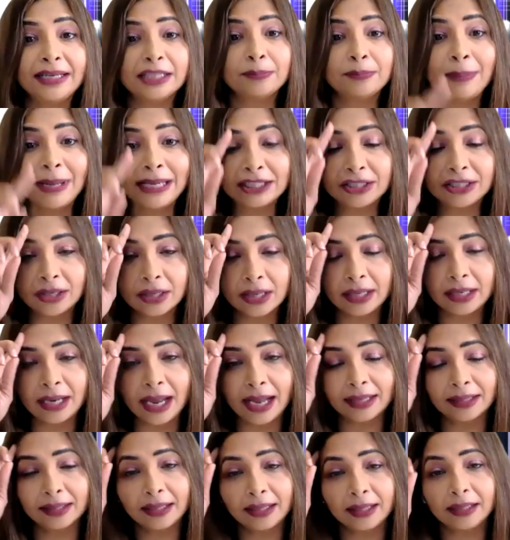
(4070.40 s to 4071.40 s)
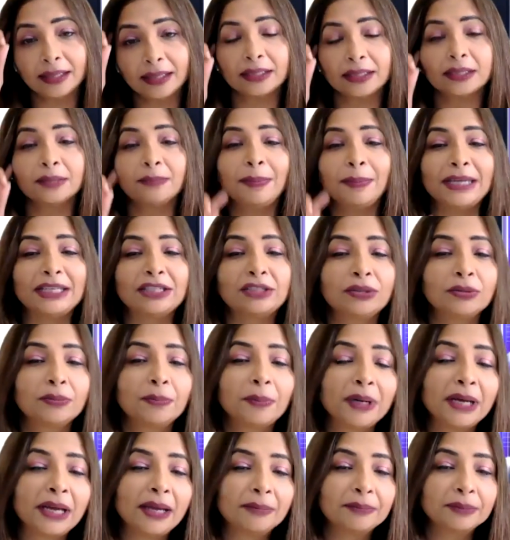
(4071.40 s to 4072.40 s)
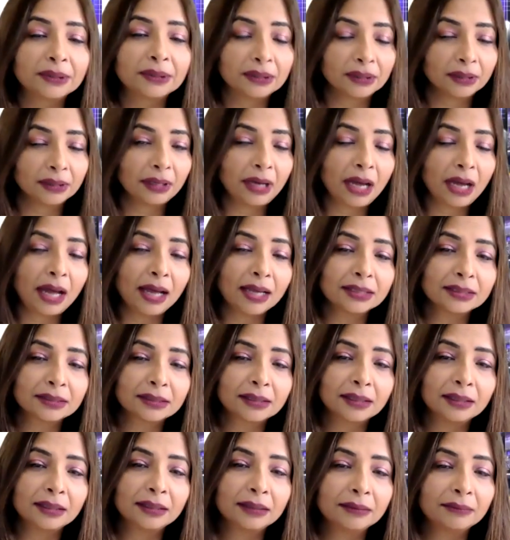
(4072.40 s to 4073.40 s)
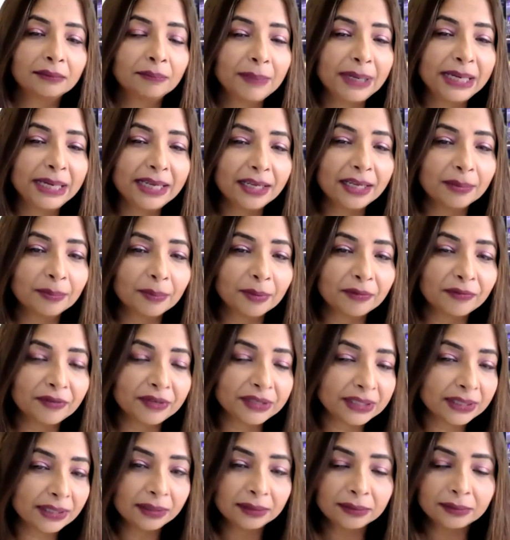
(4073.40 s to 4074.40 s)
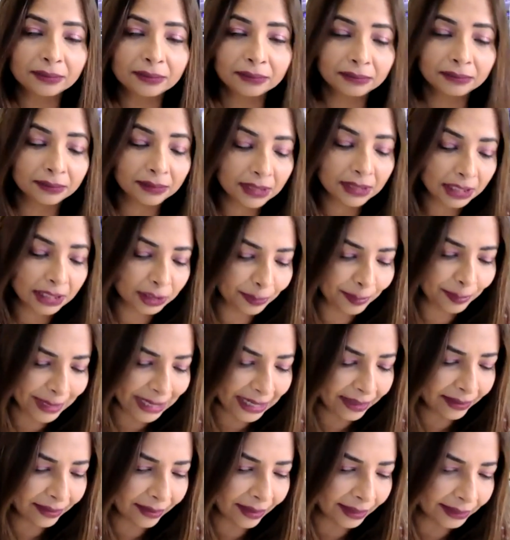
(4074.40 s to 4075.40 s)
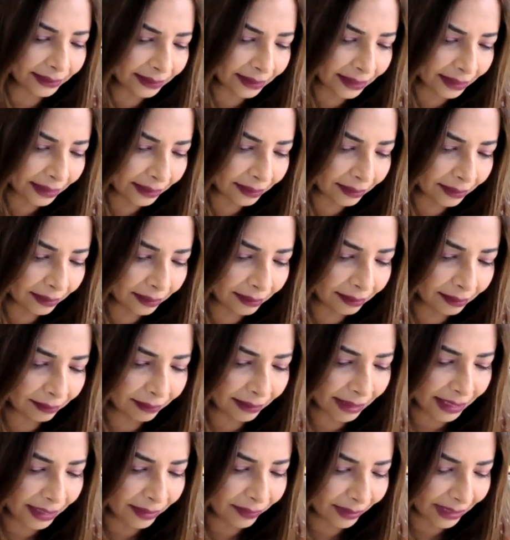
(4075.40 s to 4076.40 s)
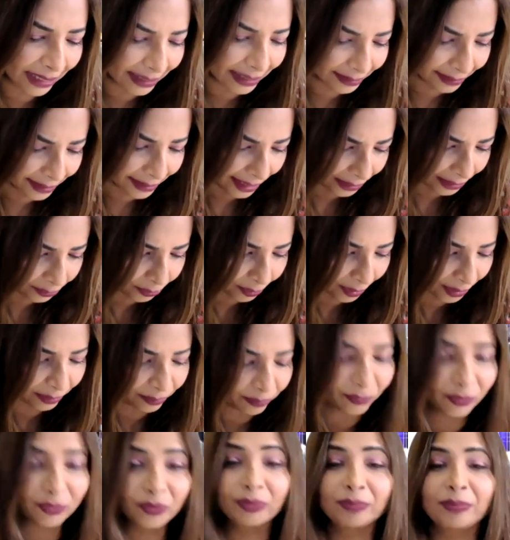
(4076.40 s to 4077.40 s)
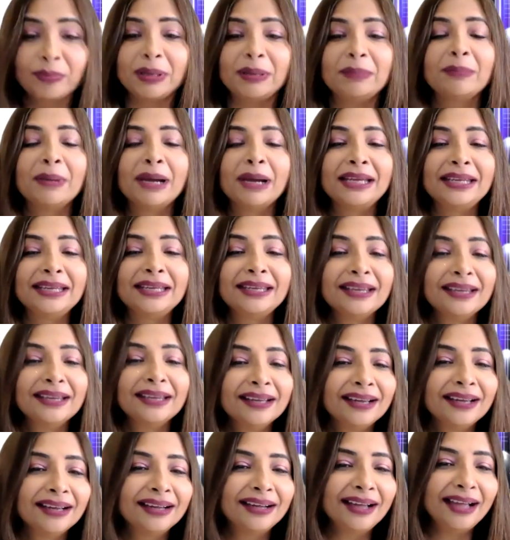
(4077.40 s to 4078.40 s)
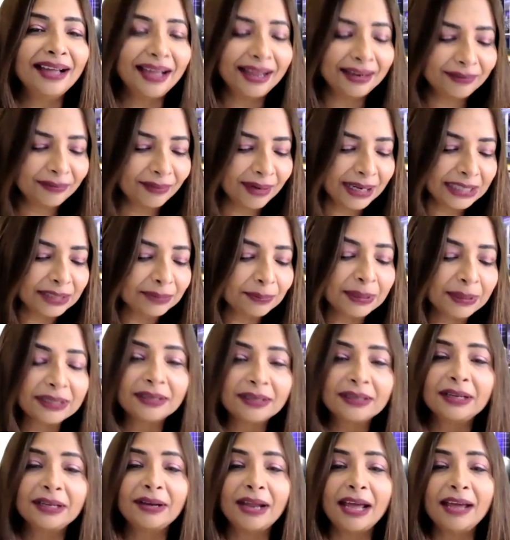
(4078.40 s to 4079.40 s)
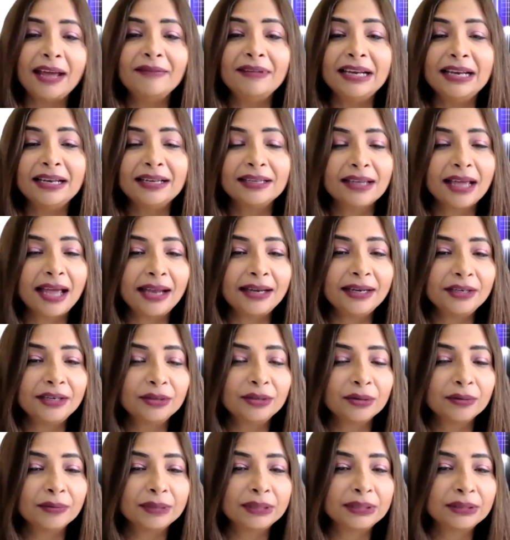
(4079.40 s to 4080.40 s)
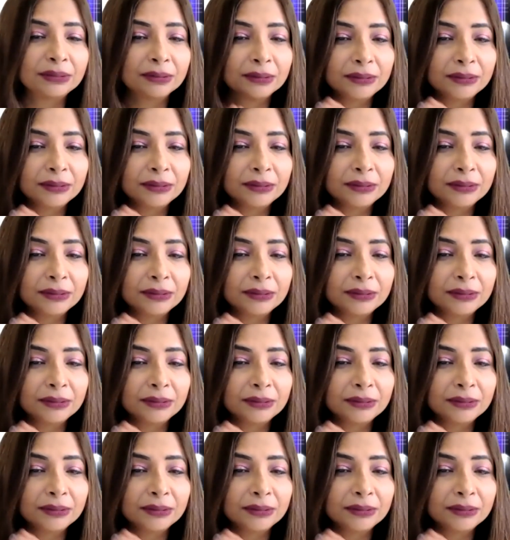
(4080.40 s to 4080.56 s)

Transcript: it's best to perhaps ask a medical professional to speak rather than anyone else. That's what would be my advice. But you know, I will hand it over